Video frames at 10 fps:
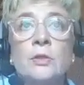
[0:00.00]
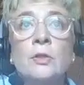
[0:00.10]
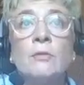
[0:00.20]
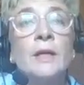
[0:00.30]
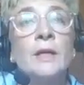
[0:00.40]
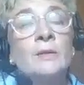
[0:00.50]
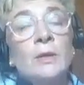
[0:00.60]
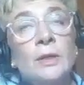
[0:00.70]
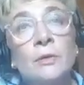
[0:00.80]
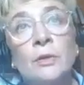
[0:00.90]
of it. And
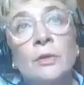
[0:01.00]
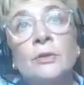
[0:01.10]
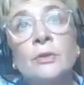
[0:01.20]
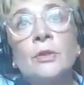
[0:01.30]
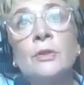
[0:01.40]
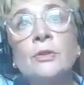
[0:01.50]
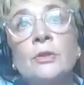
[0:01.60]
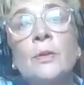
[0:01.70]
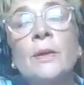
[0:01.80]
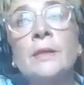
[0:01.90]
you could
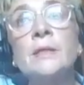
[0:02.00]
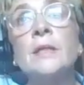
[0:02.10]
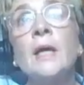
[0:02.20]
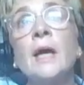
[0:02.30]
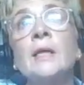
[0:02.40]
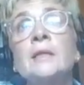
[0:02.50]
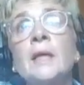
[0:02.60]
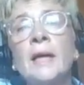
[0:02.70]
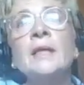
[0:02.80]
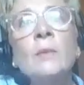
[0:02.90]
do it as,
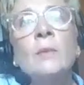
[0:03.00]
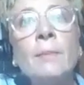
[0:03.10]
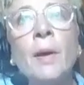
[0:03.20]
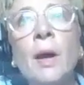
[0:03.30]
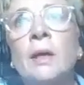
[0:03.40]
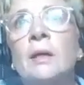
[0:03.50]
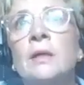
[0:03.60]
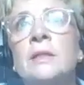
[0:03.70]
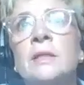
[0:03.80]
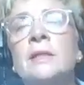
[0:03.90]
I hate the word pilot
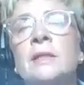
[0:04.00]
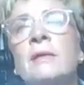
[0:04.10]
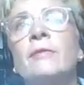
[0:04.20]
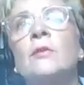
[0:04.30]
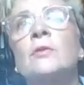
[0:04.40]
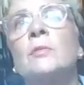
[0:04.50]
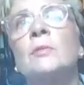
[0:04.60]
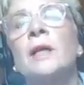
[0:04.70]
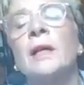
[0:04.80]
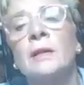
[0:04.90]
because it feels
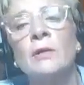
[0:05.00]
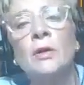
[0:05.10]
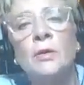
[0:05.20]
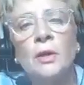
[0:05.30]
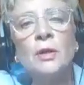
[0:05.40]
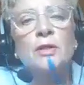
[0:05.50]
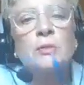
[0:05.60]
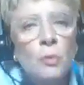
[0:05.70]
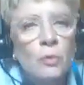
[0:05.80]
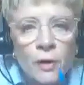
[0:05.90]
almost like a
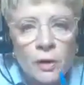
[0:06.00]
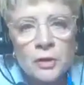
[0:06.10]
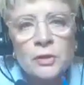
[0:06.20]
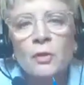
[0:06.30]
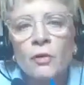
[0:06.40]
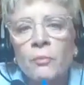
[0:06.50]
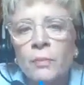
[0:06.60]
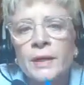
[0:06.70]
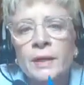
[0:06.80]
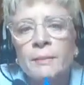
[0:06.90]
small version of,
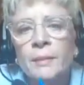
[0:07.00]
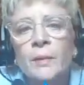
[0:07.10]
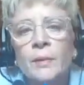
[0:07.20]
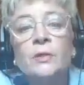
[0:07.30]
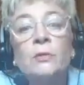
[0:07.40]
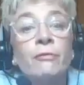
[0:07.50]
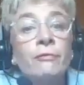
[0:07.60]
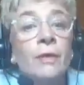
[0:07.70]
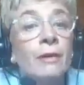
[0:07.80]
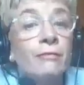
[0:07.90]
but we could do
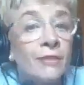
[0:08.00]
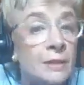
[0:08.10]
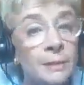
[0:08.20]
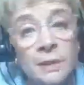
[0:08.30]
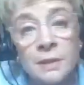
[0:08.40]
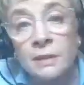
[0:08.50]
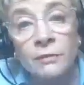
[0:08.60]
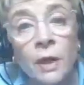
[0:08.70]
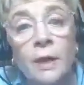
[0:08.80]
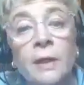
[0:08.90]
a feasibility, if
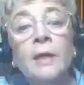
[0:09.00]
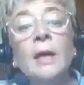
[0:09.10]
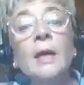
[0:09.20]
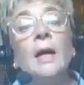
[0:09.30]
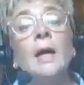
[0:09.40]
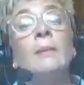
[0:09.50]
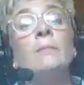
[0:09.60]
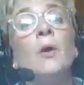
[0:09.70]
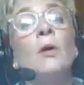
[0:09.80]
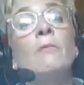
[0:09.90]
you like,
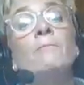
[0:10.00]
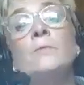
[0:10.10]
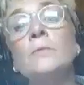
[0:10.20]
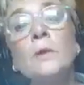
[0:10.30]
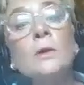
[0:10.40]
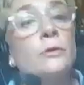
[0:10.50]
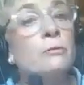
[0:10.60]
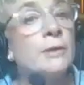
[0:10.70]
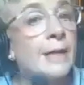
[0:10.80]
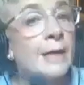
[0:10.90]
of
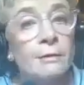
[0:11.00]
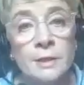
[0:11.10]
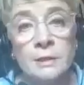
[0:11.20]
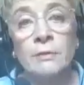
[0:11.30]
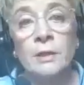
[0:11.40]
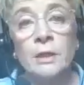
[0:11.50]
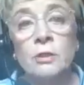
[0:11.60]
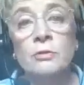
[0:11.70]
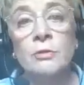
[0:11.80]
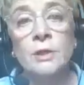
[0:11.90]
3 areas of the
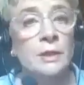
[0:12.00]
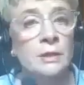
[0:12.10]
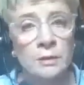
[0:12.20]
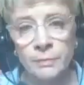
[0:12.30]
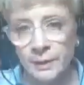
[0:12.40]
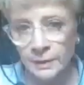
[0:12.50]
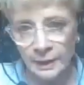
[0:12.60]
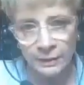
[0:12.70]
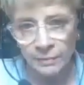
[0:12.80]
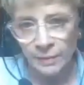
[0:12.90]
country. That's a complete
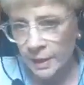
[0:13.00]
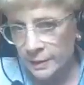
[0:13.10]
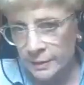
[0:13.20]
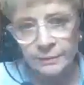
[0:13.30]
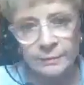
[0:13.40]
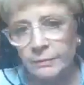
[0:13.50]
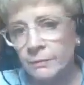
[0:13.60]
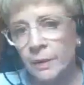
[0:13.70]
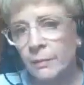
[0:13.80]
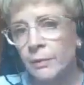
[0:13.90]
out of my head
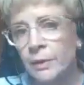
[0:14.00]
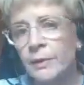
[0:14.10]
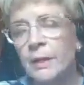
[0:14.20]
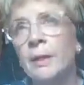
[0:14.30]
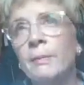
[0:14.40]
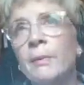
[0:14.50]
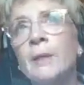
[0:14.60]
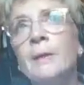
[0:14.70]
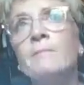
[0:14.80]
number. It could be any number,